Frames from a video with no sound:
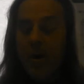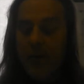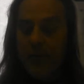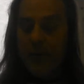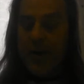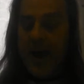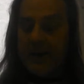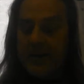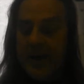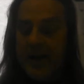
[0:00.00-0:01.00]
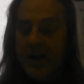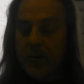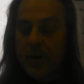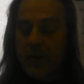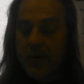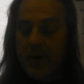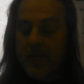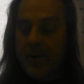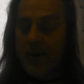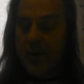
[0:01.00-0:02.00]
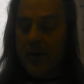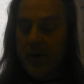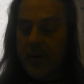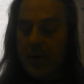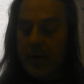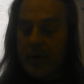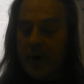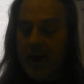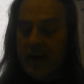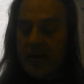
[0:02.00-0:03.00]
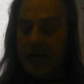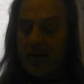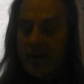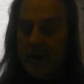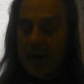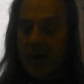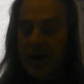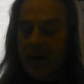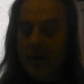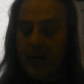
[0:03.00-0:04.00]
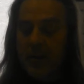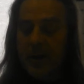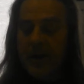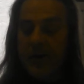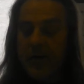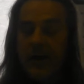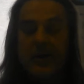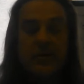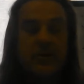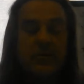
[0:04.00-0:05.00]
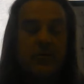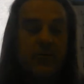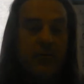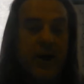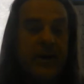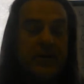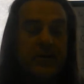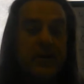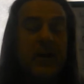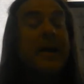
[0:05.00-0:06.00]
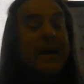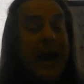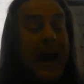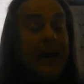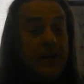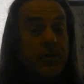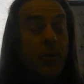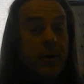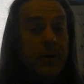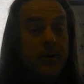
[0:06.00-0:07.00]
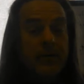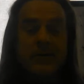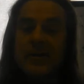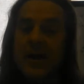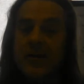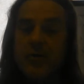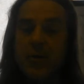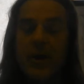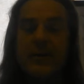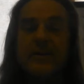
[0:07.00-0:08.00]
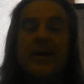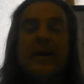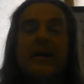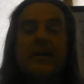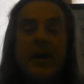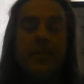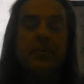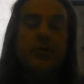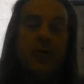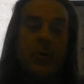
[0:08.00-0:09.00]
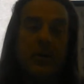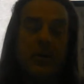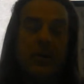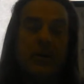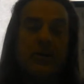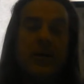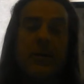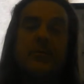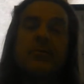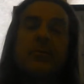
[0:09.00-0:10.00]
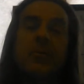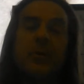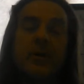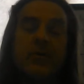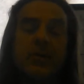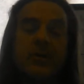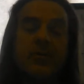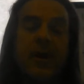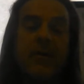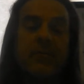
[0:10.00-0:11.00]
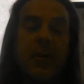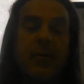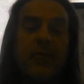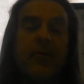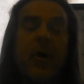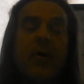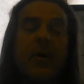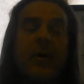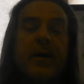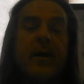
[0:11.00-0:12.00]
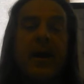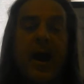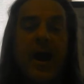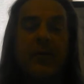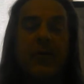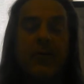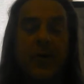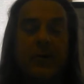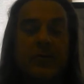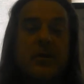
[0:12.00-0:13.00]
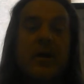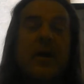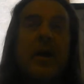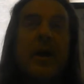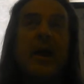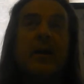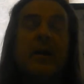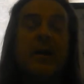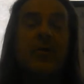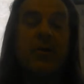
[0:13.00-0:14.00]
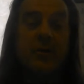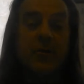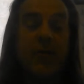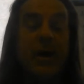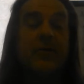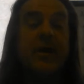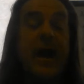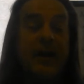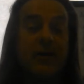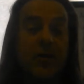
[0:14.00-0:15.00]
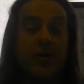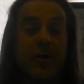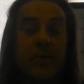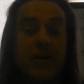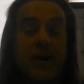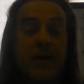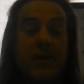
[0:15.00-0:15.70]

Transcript: for reaction at equilibrium, which change will increase rates? Catalyst would. It's not a choice. Temperature will. Temperature will increase the rate of both the forward and reverse. It'll increase the rate of an exothermic